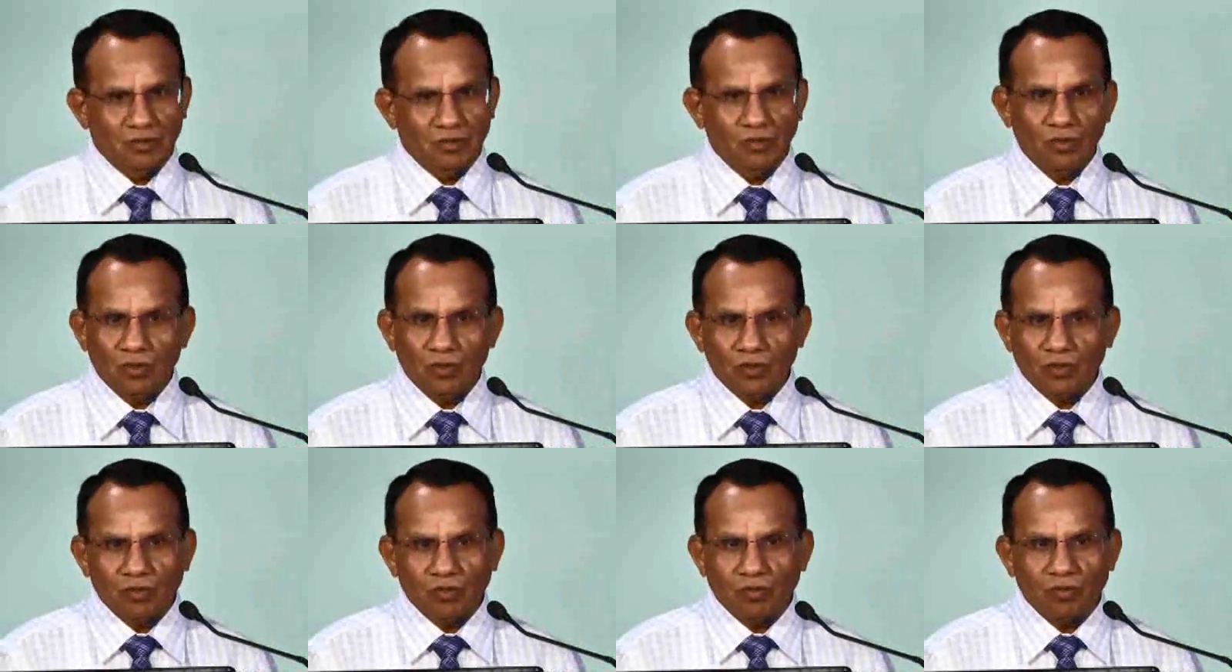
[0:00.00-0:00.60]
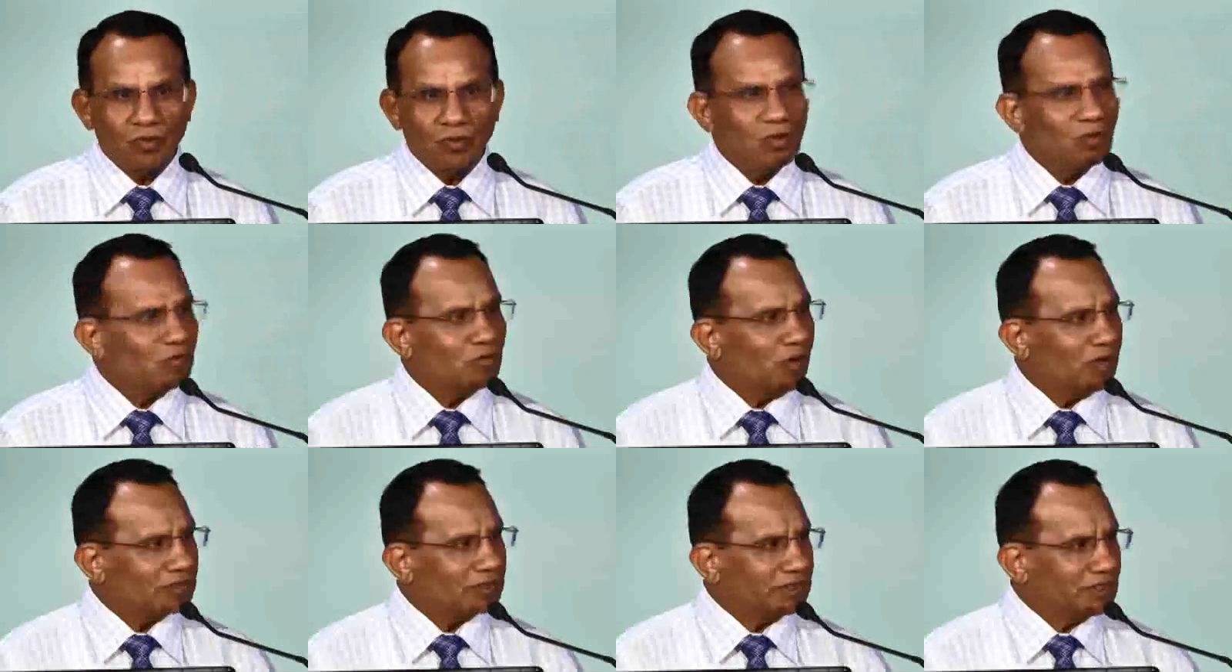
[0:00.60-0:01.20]
Don't go
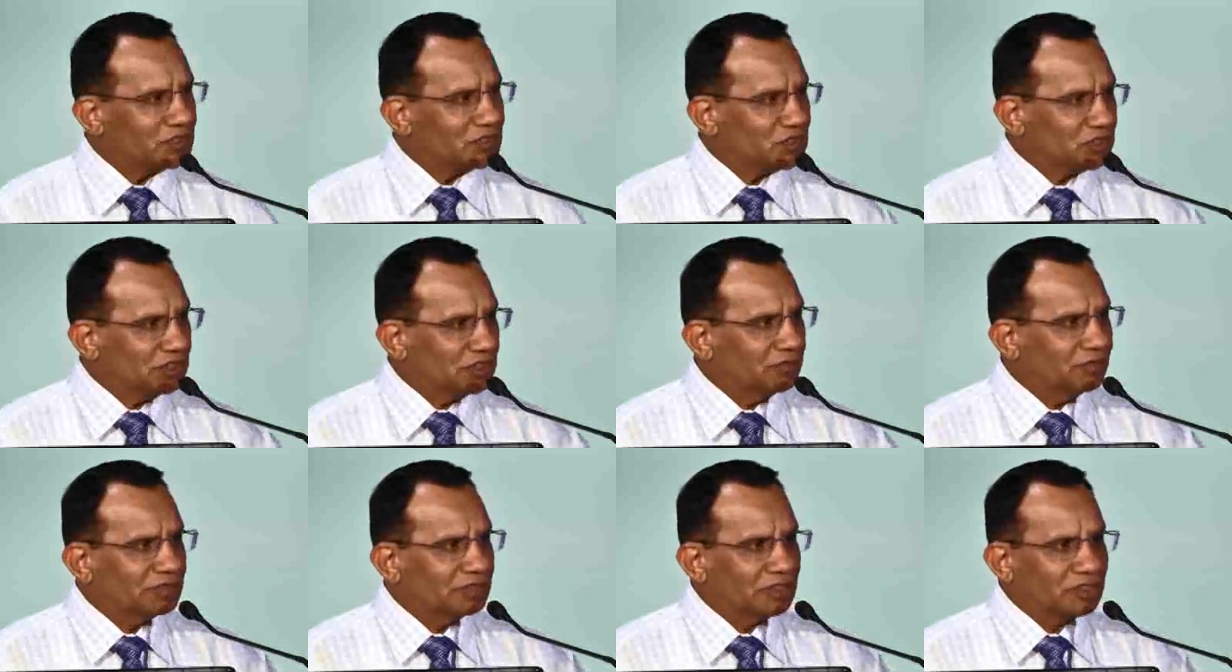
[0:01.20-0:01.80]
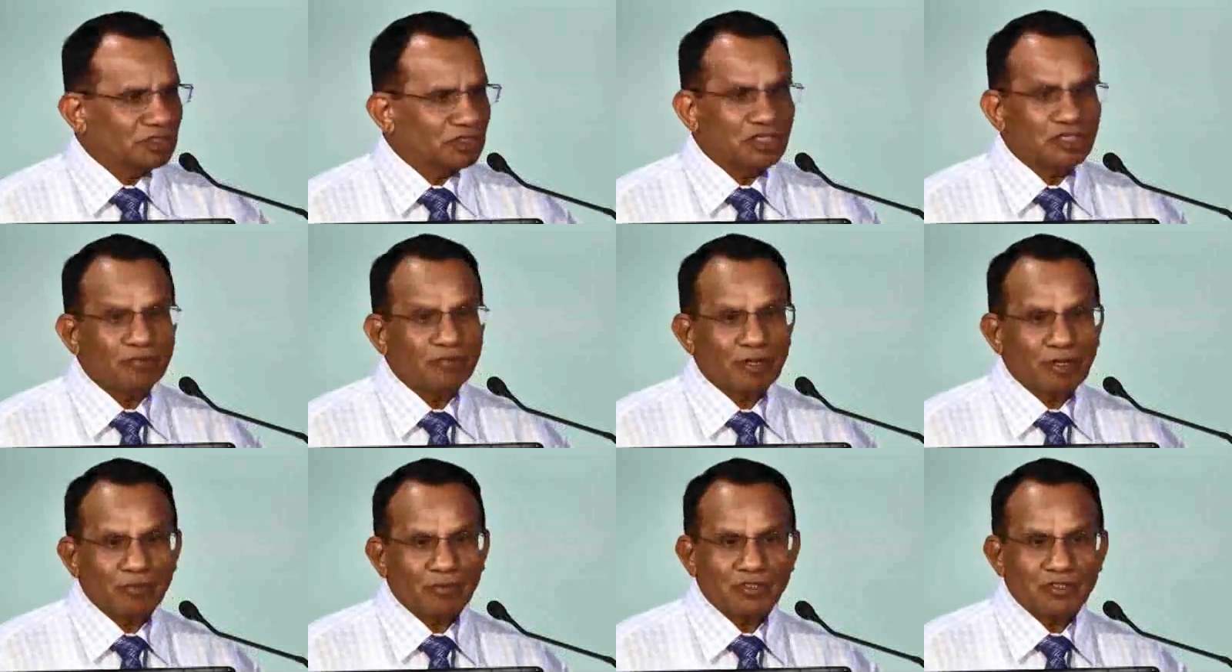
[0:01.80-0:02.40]
for this, even the
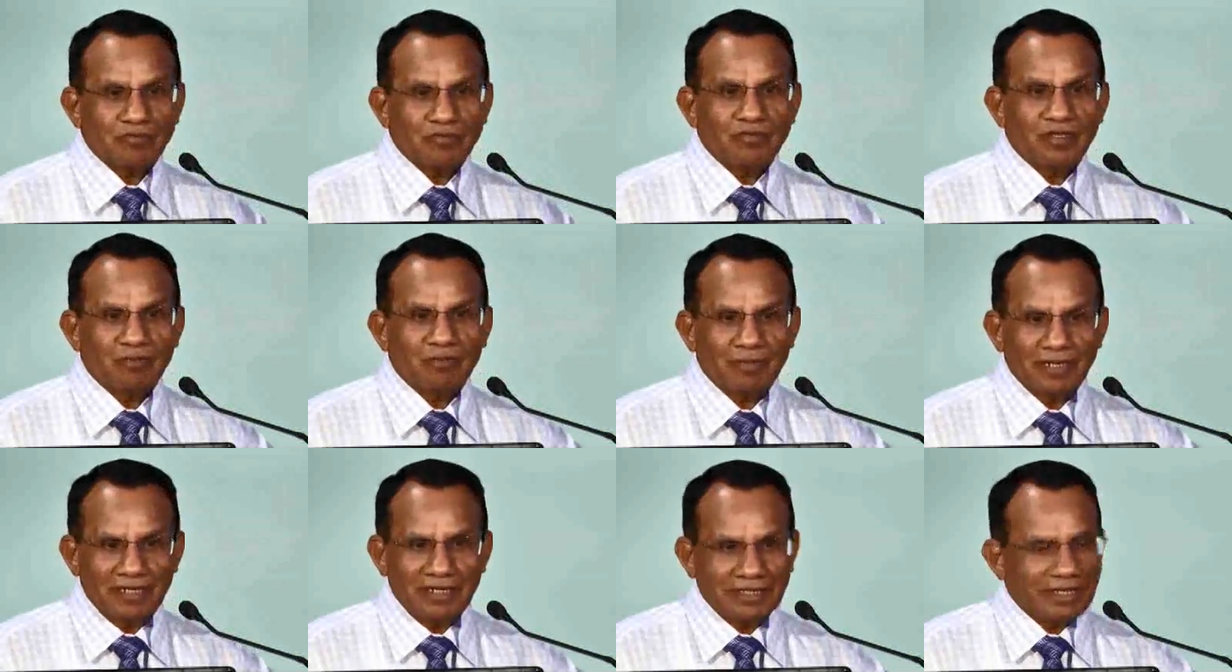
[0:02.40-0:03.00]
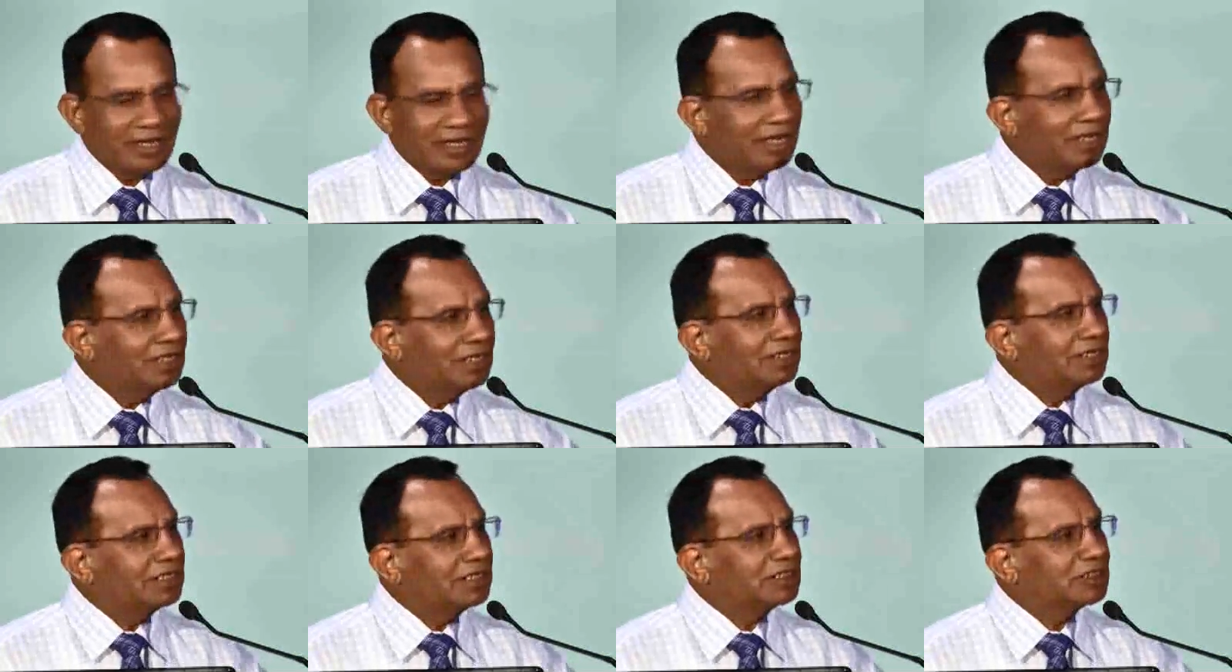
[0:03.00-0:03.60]
treatment of severe malaria
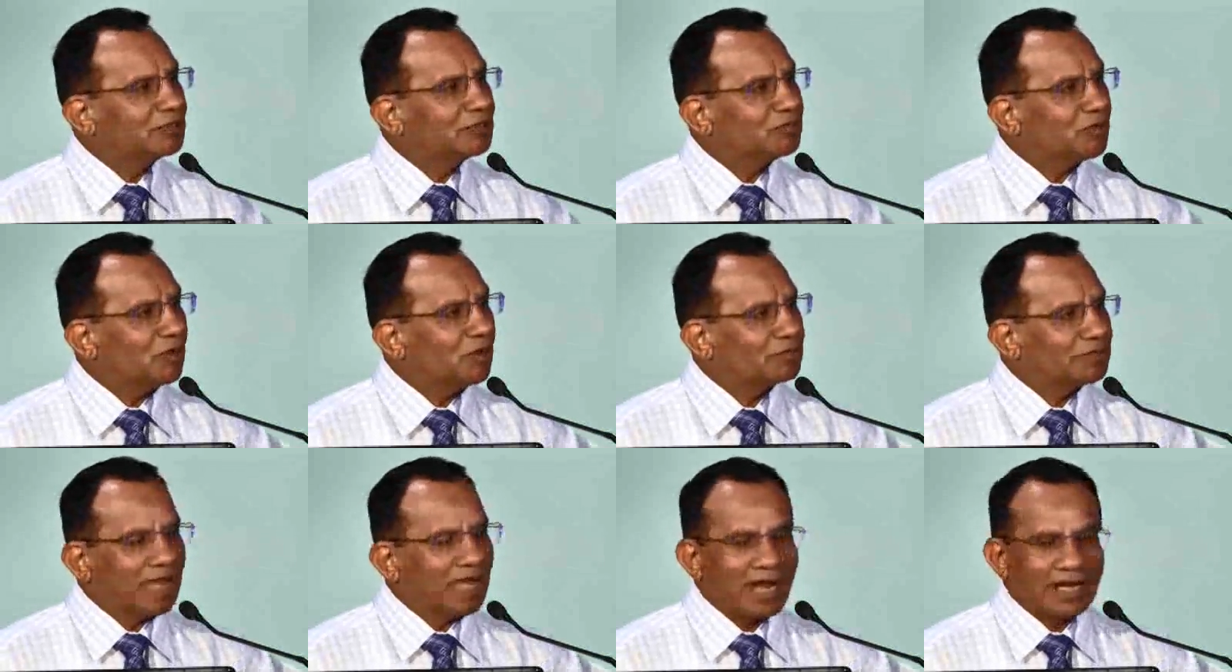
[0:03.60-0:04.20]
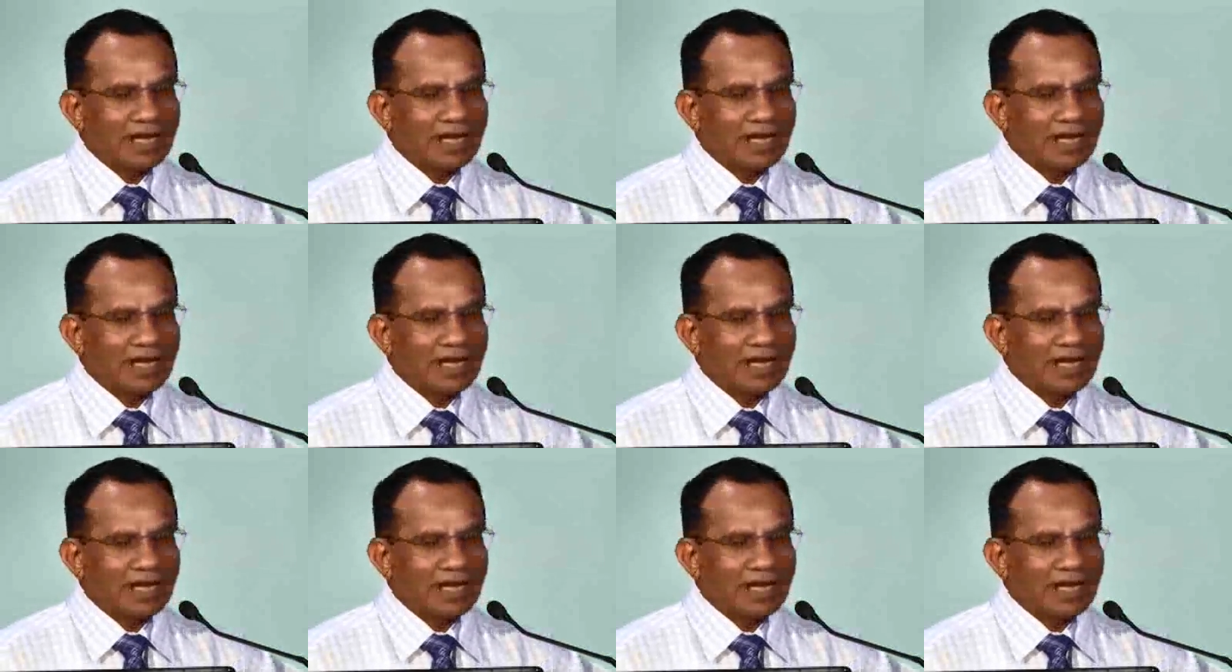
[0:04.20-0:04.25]
in the form of the